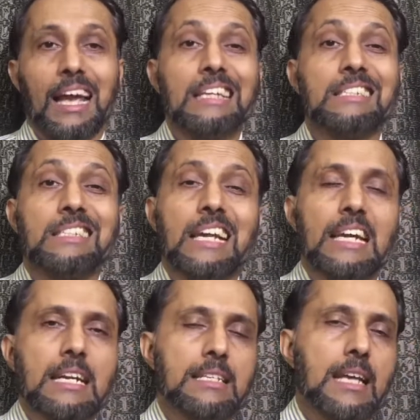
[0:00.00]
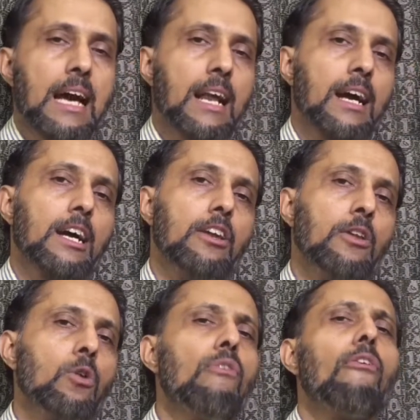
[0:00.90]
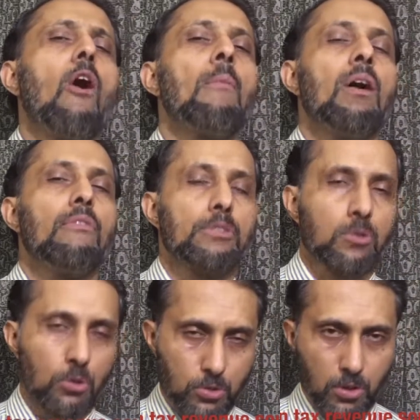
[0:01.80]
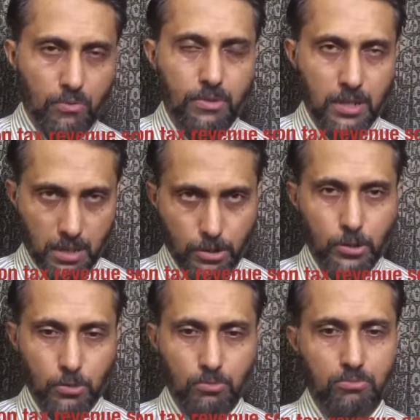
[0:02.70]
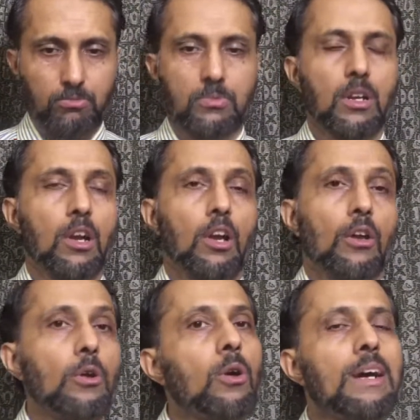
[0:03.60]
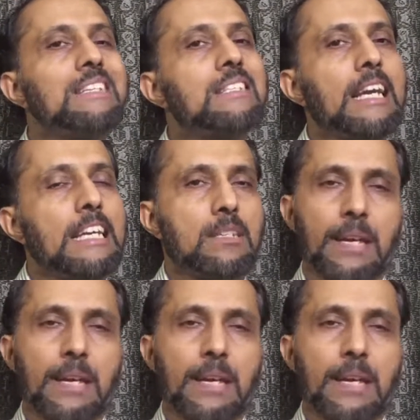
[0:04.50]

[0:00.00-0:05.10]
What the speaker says: Escheats are a new form of source of revenue. You know, escheats